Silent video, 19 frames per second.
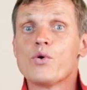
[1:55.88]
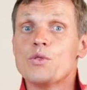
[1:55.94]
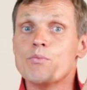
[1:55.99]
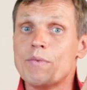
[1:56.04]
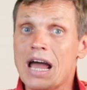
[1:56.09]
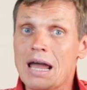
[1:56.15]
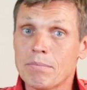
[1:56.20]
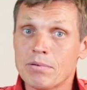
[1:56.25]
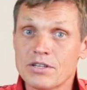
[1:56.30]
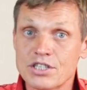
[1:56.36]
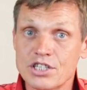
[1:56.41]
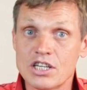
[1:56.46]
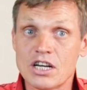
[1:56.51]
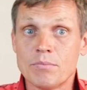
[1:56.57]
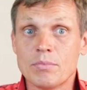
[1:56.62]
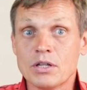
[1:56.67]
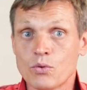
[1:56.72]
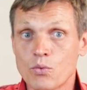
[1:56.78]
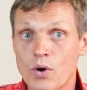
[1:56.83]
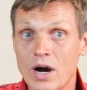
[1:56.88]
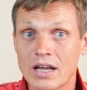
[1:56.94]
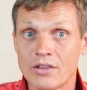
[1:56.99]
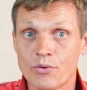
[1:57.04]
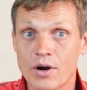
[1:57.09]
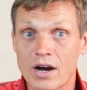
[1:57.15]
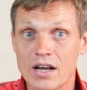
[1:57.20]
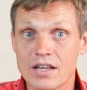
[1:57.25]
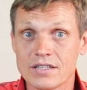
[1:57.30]
with maple syrup and white
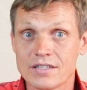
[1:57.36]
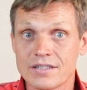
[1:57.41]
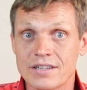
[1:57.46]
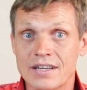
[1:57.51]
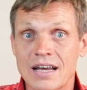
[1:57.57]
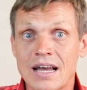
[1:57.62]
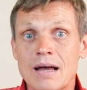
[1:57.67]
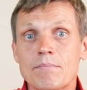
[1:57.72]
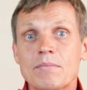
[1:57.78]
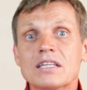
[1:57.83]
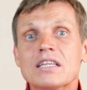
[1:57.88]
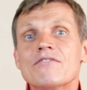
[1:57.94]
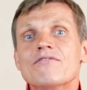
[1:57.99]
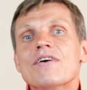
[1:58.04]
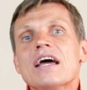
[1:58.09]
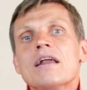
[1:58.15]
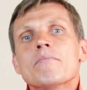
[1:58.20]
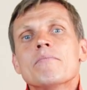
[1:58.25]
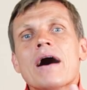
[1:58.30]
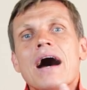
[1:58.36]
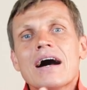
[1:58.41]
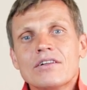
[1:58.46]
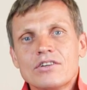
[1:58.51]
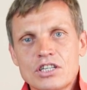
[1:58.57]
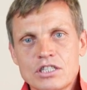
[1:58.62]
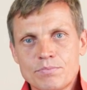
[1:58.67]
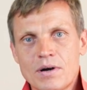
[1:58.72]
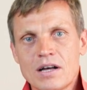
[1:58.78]
rice, but a very
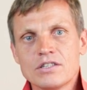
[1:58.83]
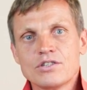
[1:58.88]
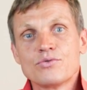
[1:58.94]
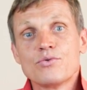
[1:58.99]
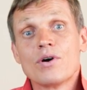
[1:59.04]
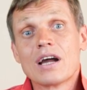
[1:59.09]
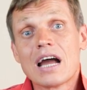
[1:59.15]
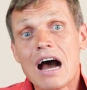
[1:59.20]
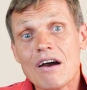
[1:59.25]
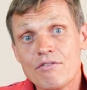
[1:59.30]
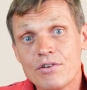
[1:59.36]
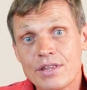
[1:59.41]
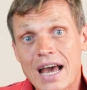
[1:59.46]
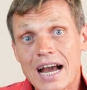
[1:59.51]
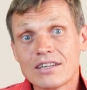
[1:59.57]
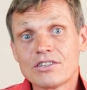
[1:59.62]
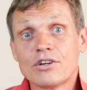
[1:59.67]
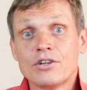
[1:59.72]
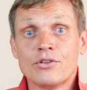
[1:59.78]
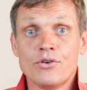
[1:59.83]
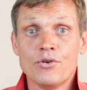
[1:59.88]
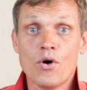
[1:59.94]
mild response to agave nectar and